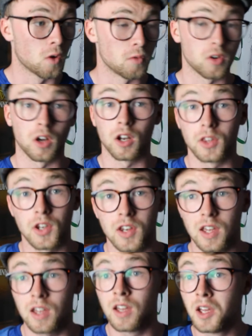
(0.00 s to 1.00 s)
overall on the
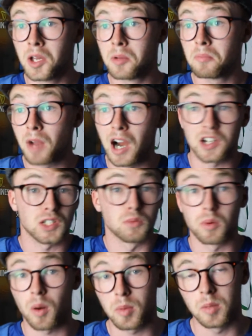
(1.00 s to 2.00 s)
day, Arsenal
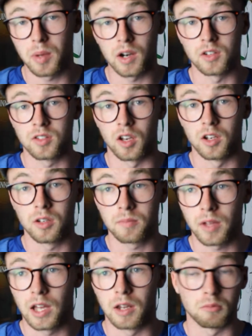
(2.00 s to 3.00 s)
were probably the better side,
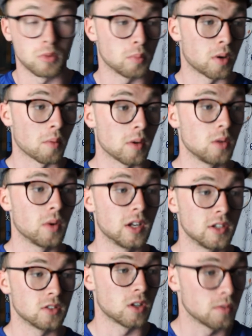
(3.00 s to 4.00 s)
and were probably well
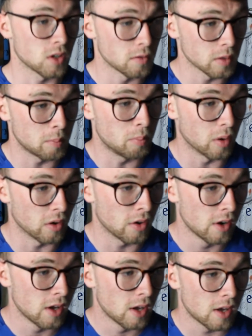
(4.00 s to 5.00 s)
deserved of it, but
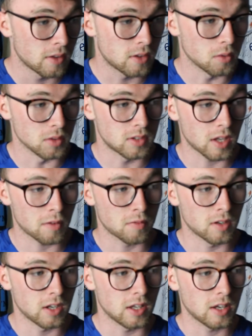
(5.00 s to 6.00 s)
there was
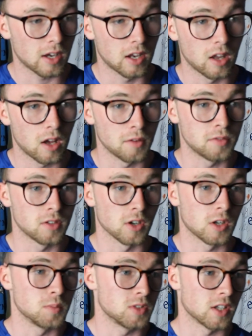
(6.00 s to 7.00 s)
definitely a lot of
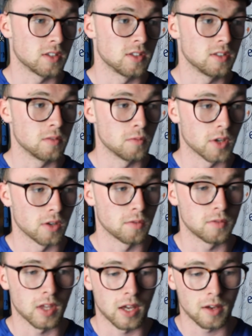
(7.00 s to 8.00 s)
circumstances
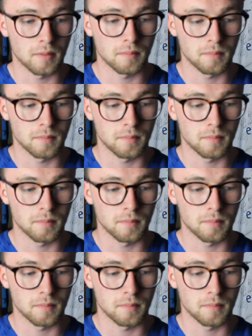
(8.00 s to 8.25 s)
involved that,